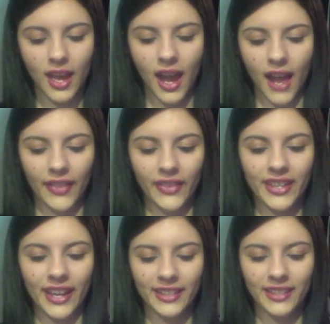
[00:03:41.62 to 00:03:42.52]
And then the
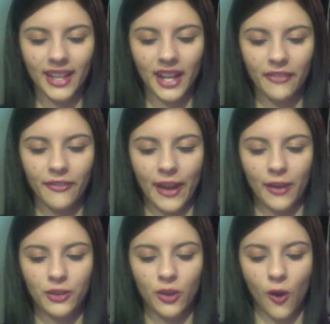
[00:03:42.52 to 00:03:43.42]
next thing I
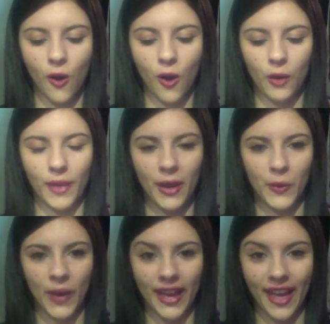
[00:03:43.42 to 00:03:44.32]
found on my
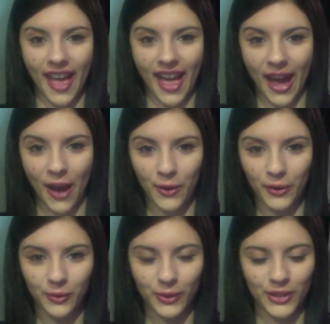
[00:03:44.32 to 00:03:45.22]
way
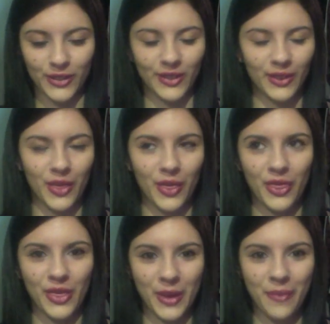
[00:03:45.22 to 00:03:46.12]
out, which is
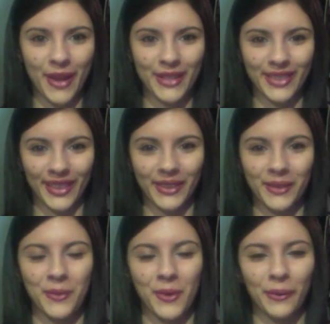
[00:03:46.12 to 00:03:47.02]
the best thing in
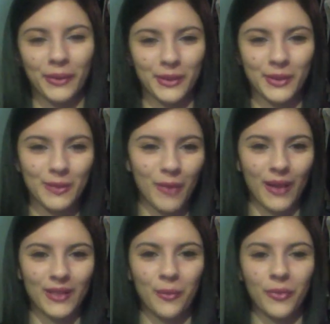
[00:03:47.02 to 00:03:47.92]
the world when you
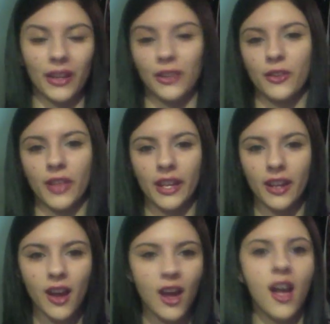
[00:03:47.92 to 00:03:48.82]
spot something and you're
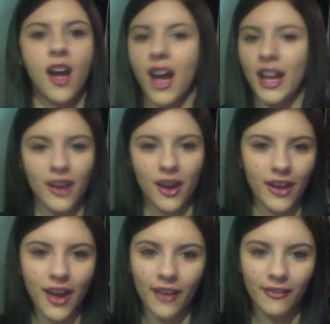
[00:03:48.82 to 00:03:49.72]
like, I gotta
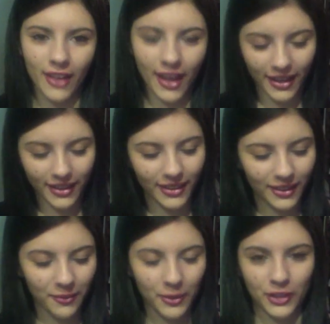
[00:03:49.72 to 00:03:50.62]
have that,
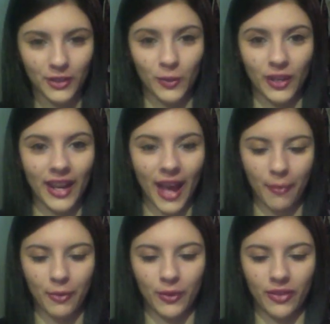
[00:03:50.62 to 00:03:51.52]
which is what
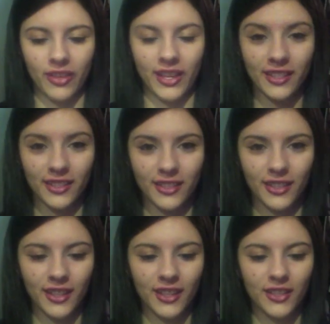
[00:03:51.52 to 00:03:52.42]
happened with this.
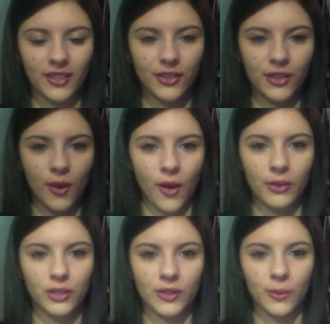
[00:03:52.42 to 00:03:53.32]
So I
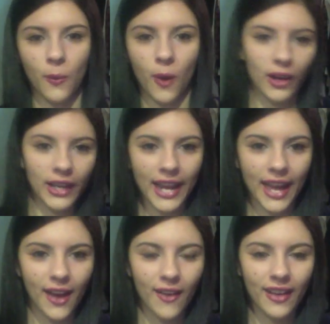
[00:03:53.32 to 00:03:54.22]
was just walking
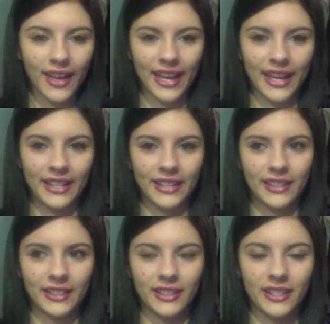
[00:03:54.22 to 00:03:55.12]
out
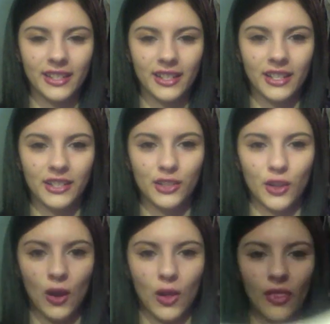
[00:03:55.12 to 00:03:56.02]
and I
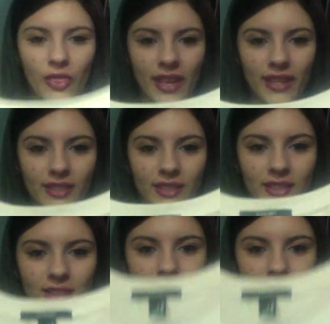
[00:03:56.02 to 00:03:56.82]
saw this.